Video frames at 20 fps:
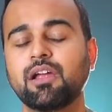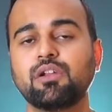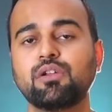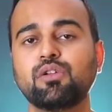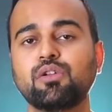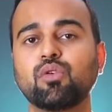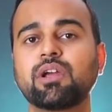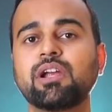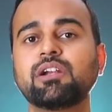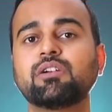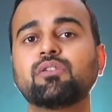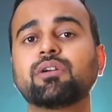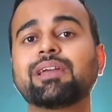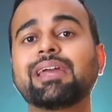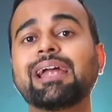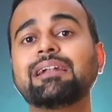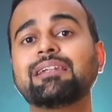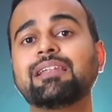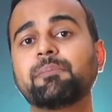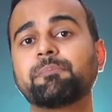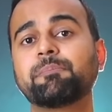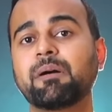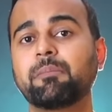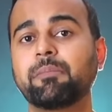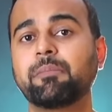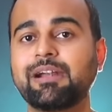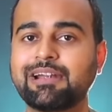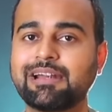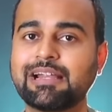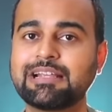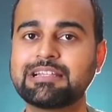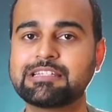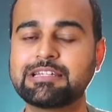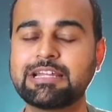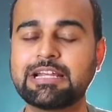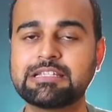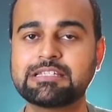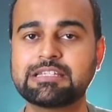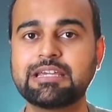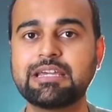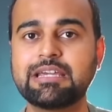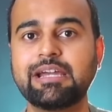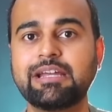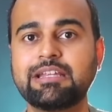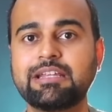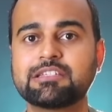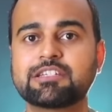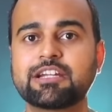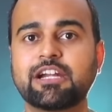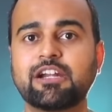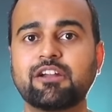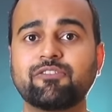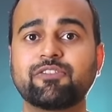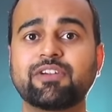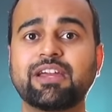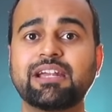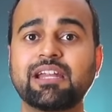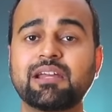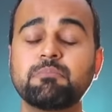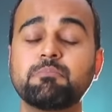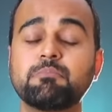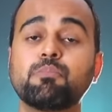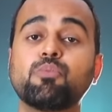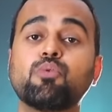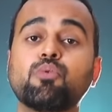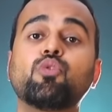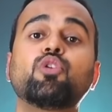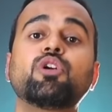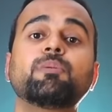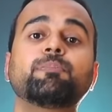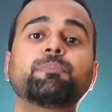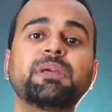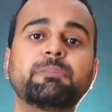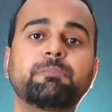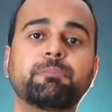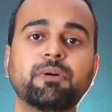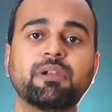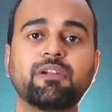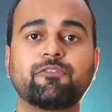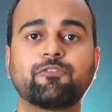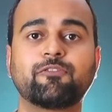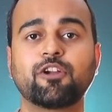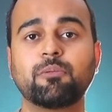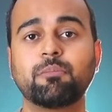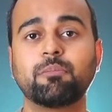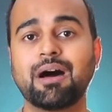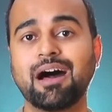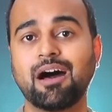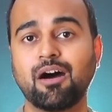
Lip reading: looking to get their permanent residency instead of getting more people from